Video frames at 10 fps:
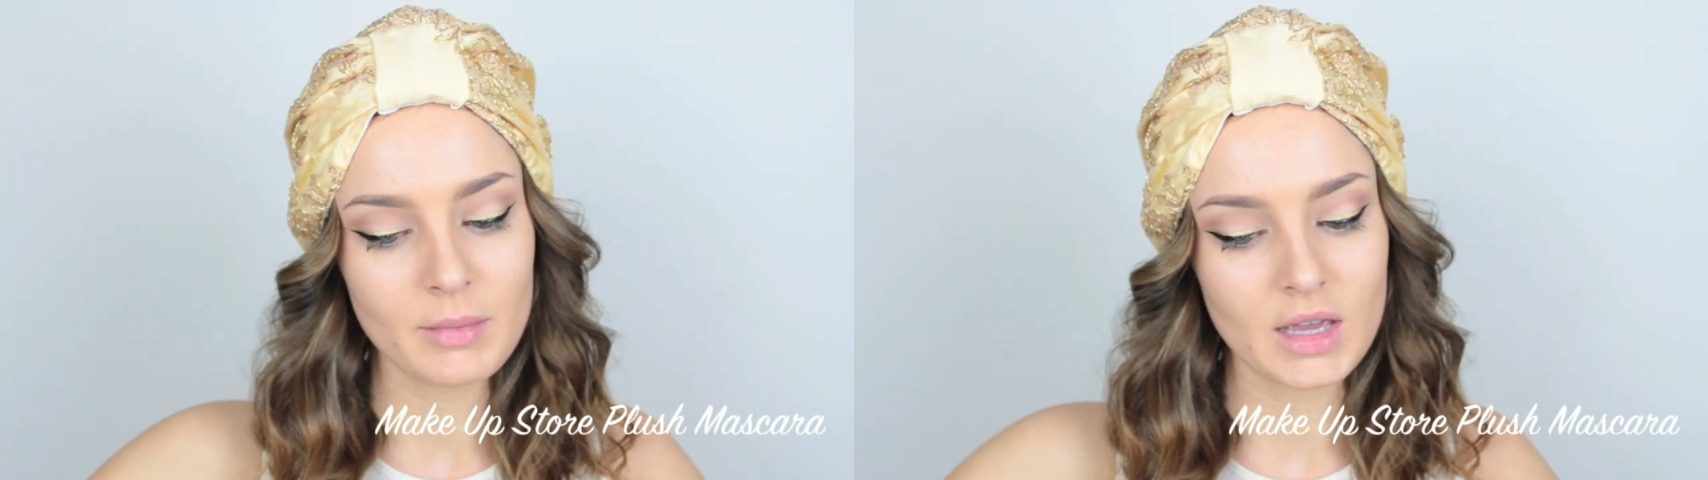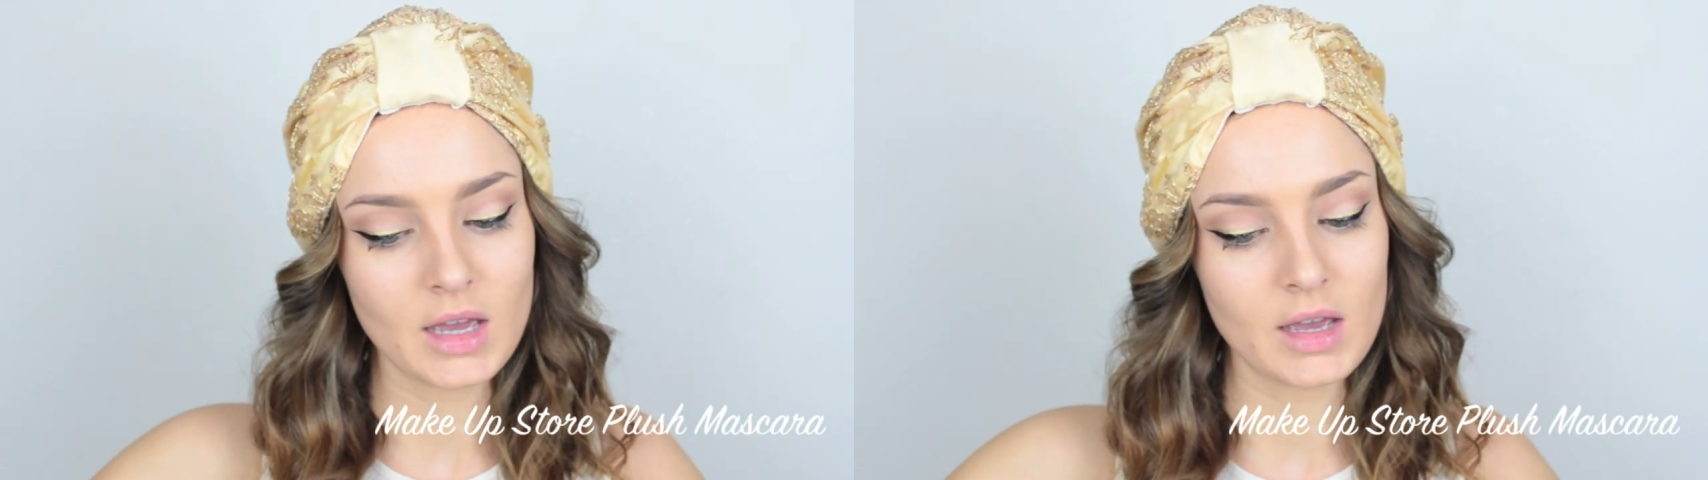
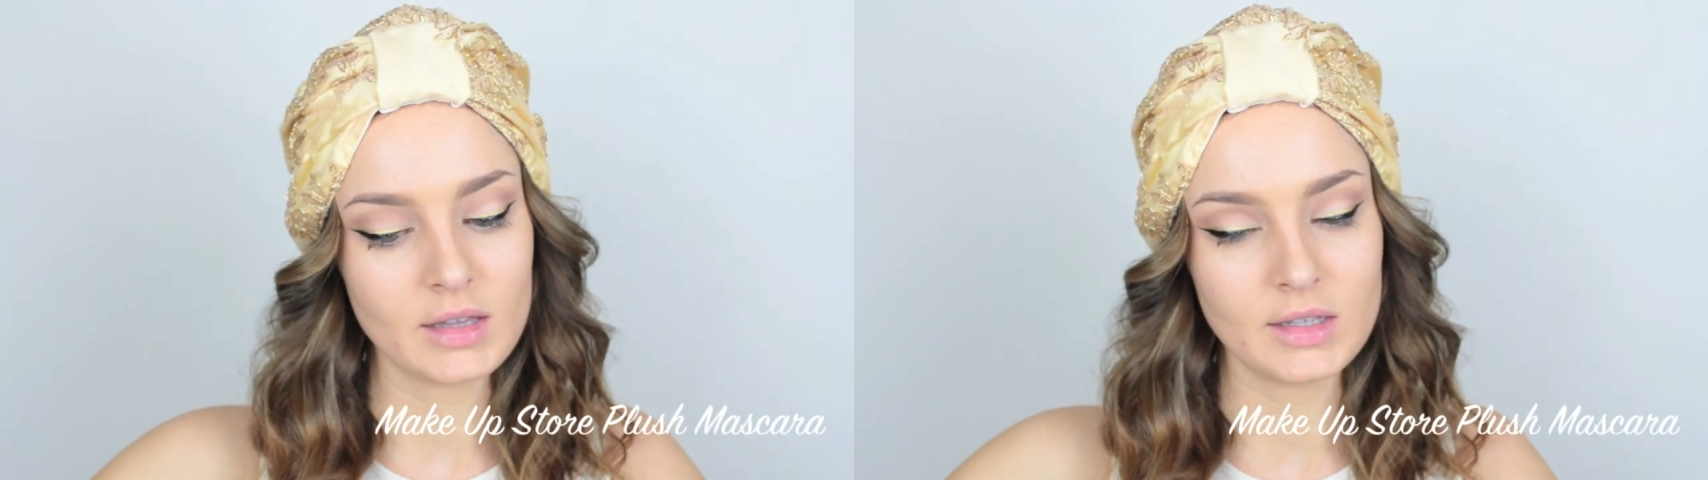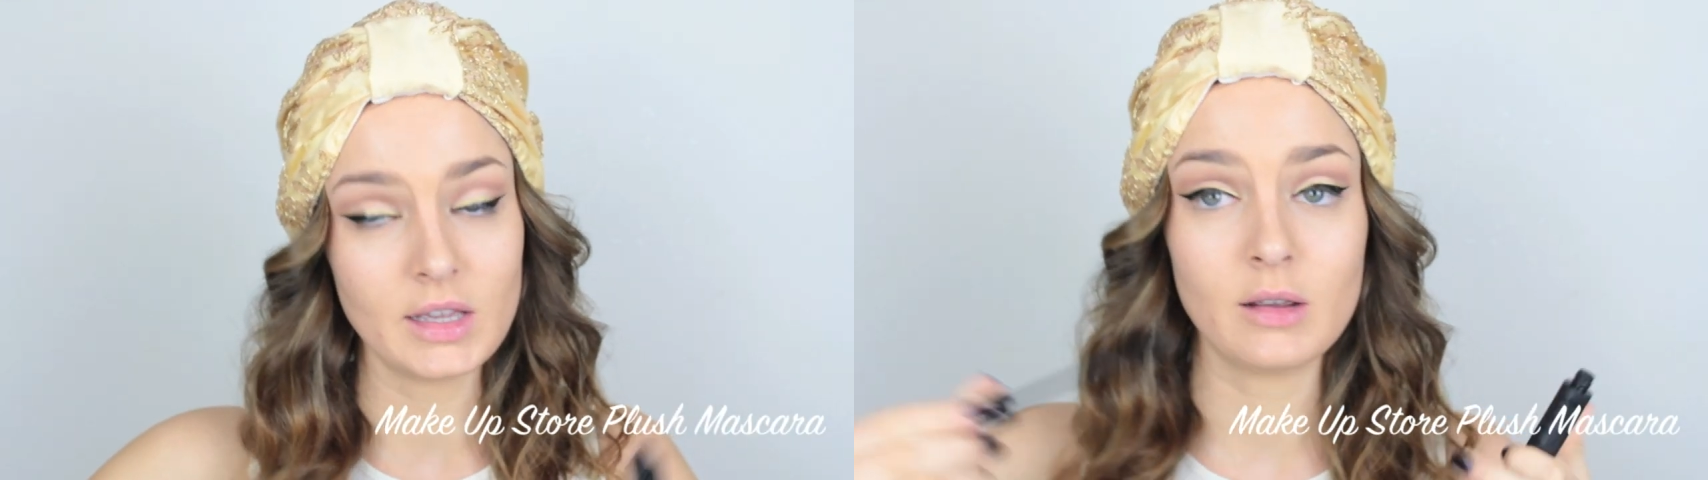
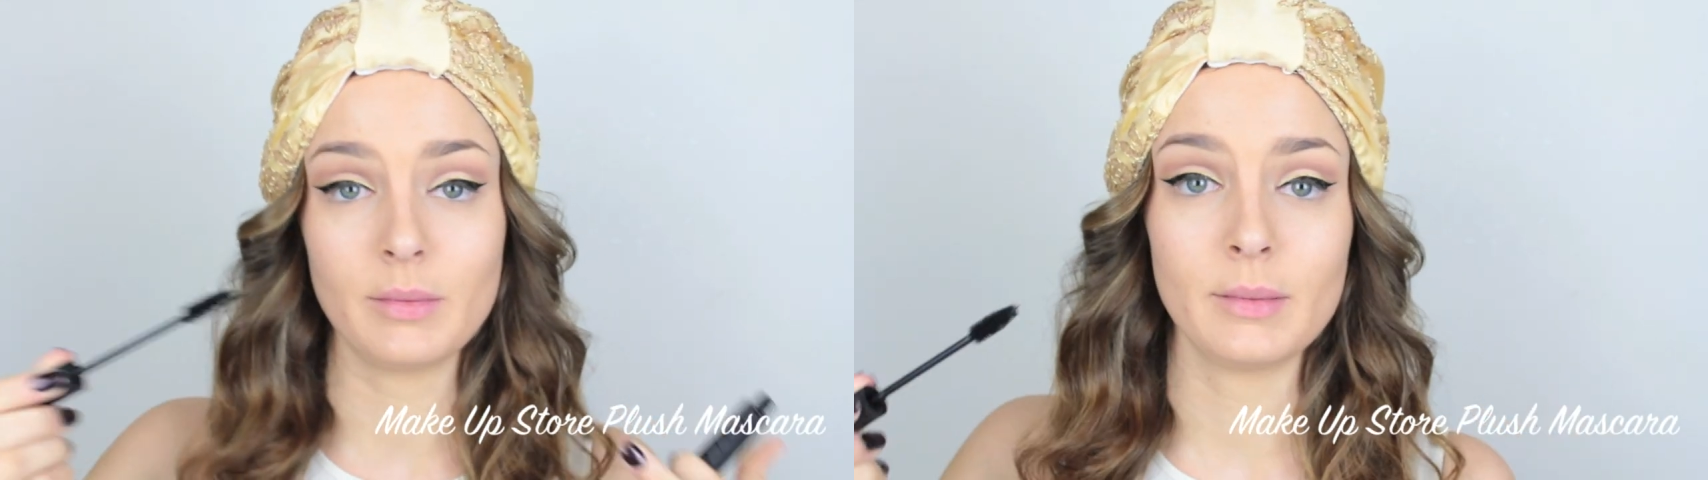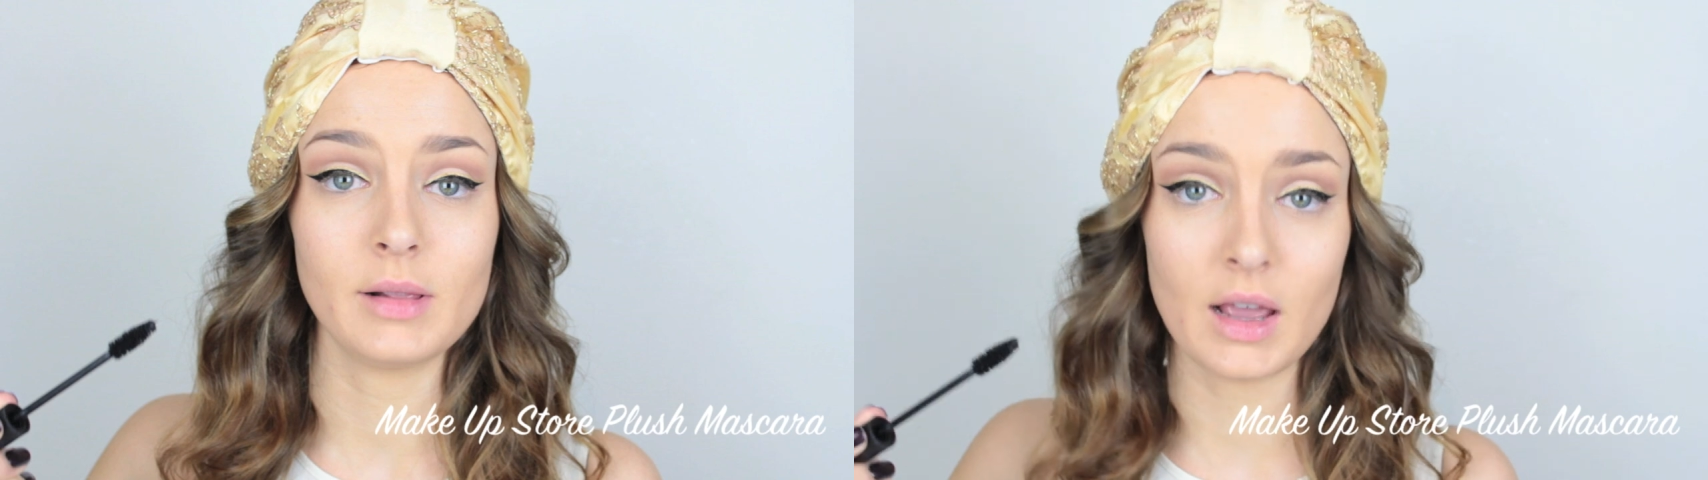because you're going to
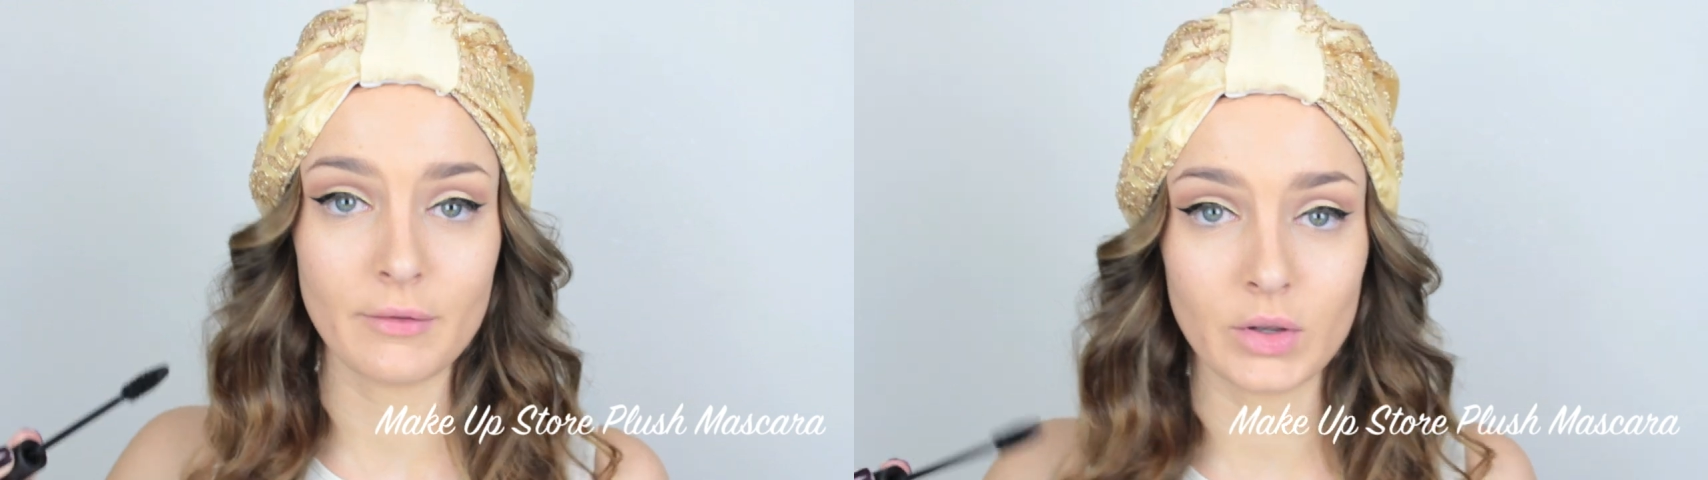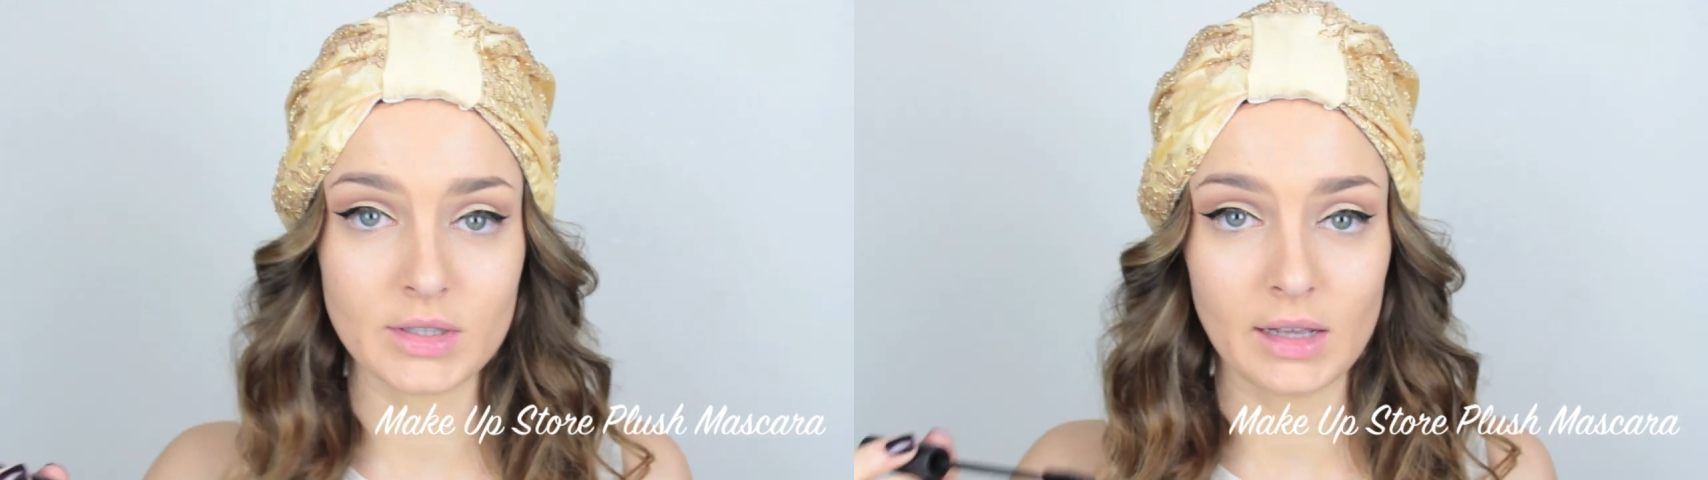be applying
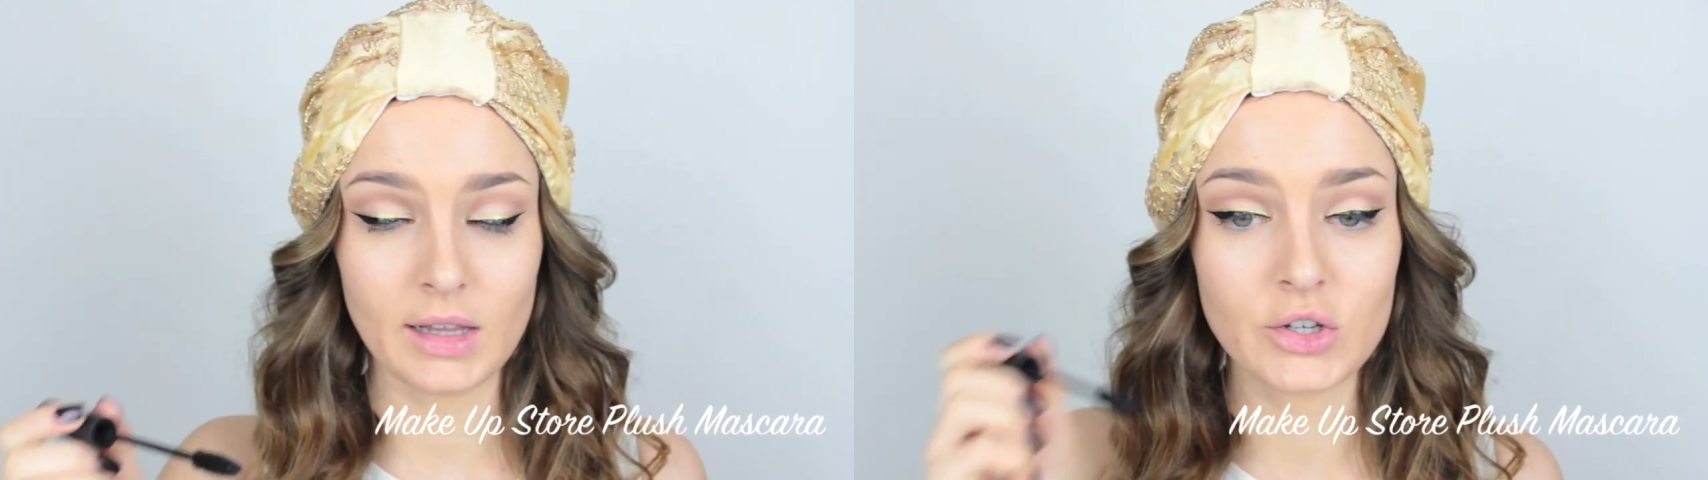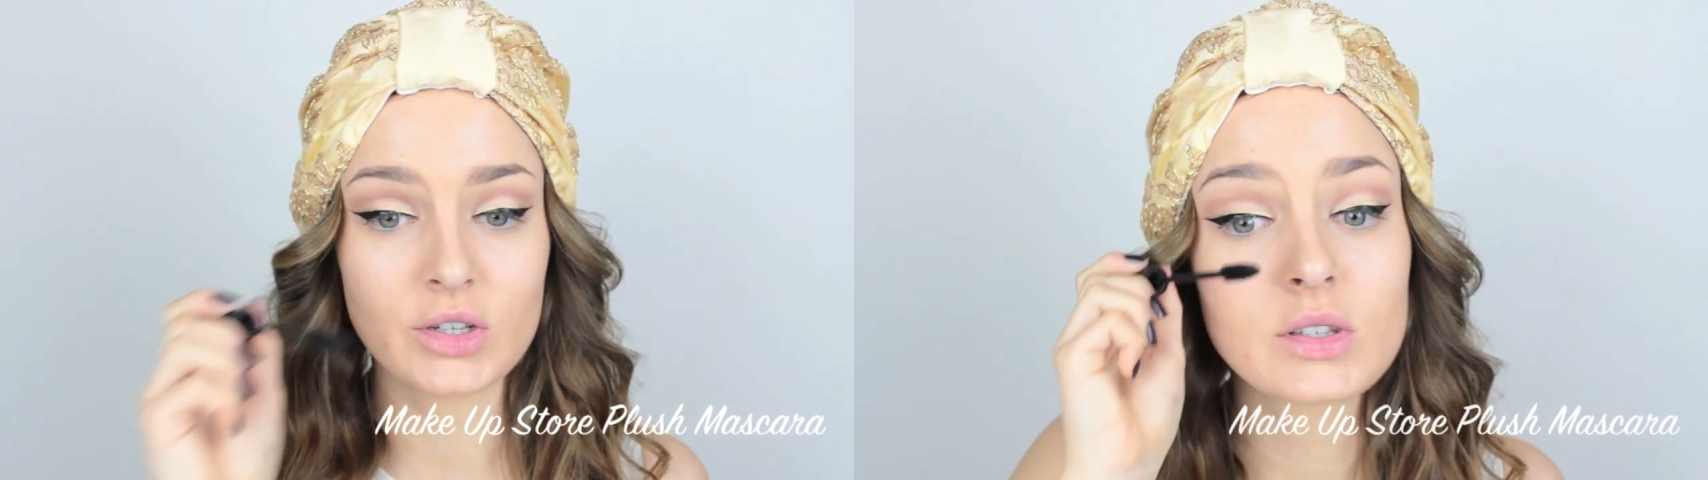false
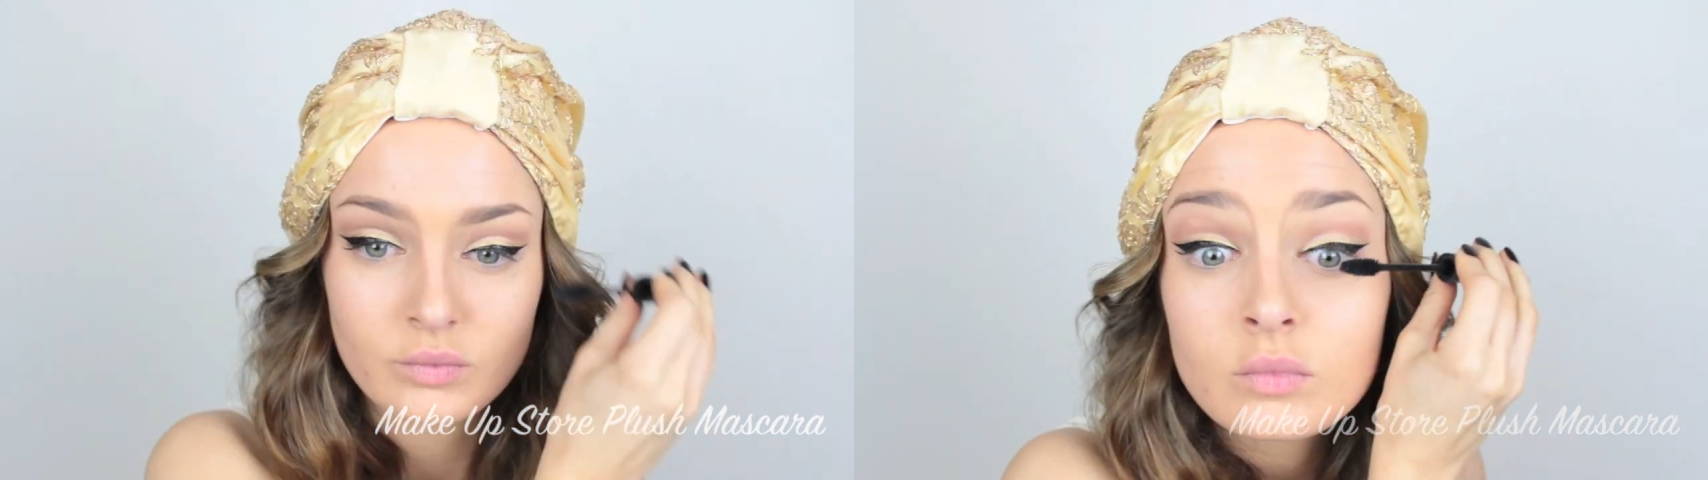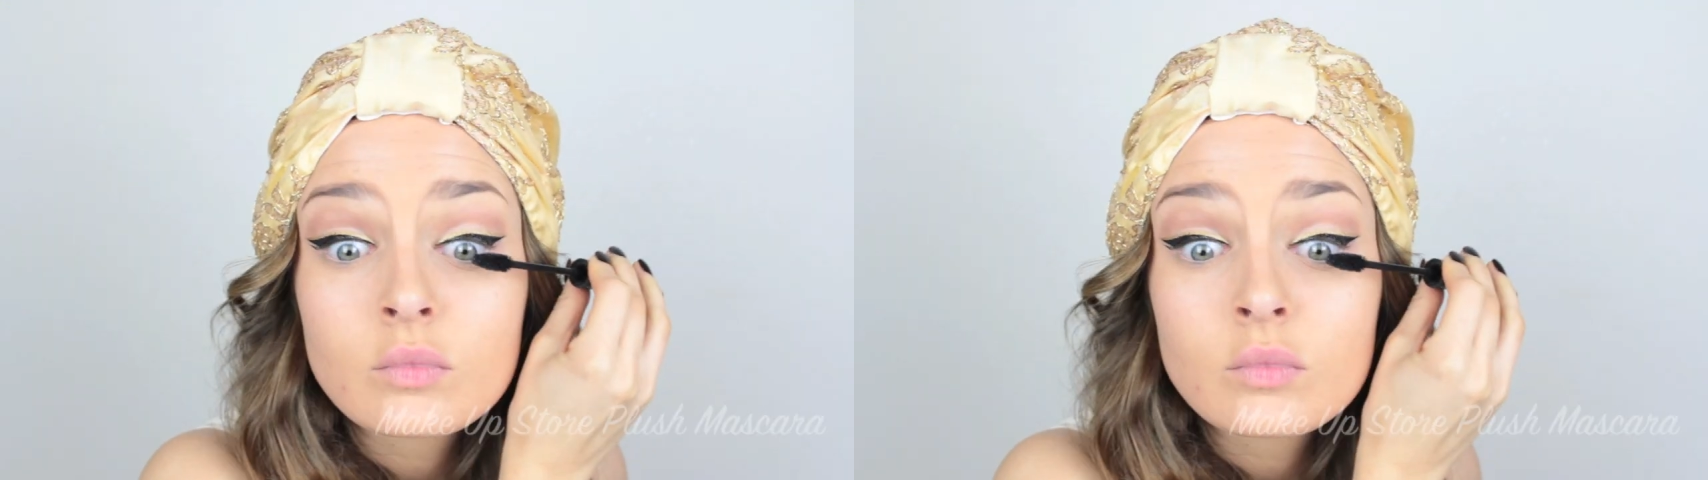eyelashes.